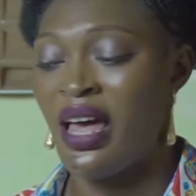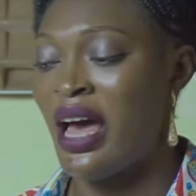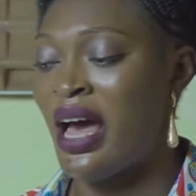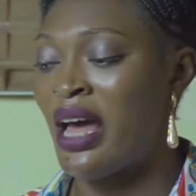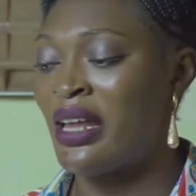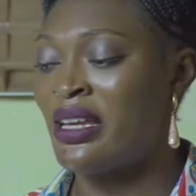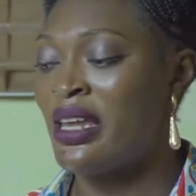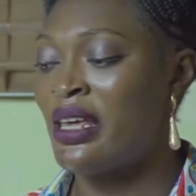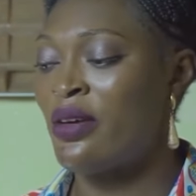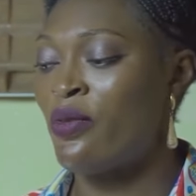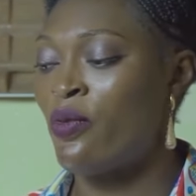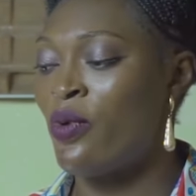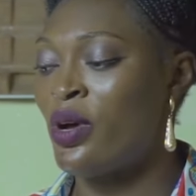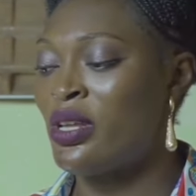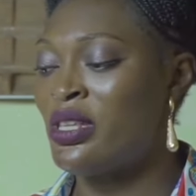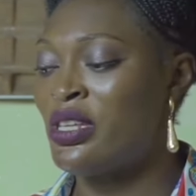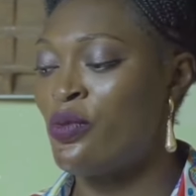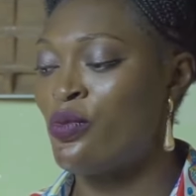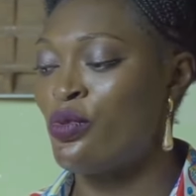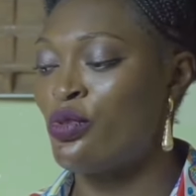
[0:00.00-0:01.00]
And
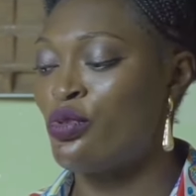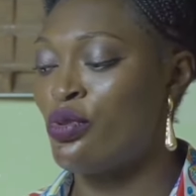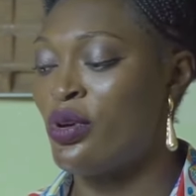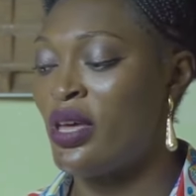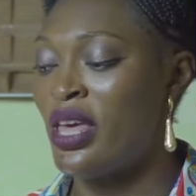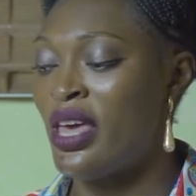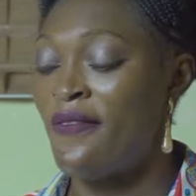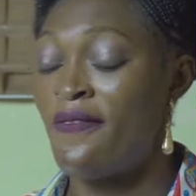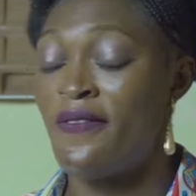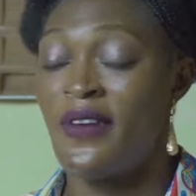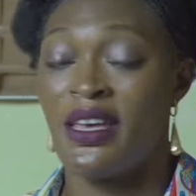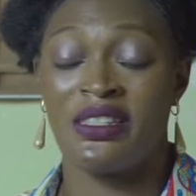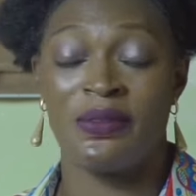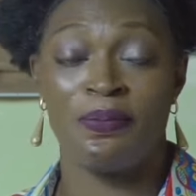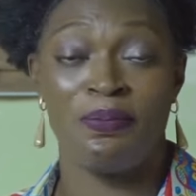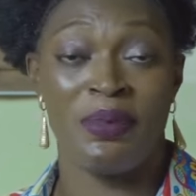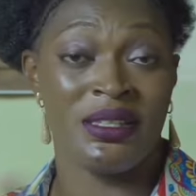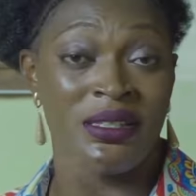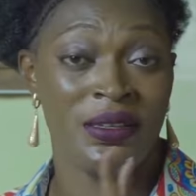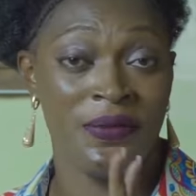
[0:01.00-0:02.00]
what they will do, FS
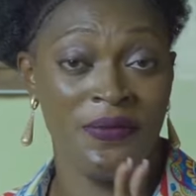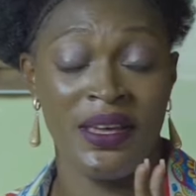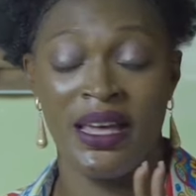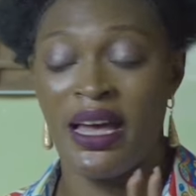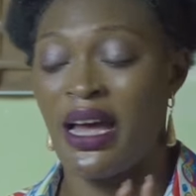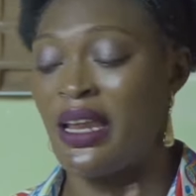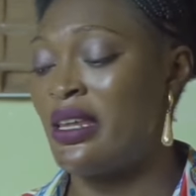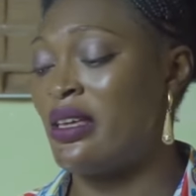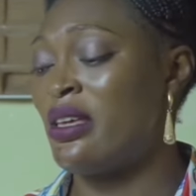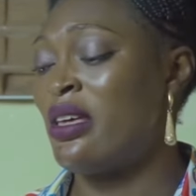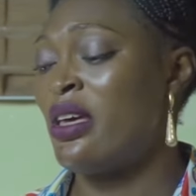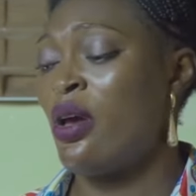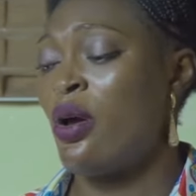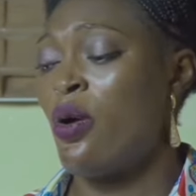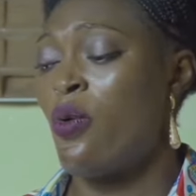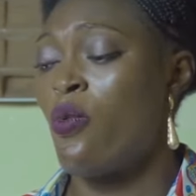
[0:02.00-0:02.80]
specifically,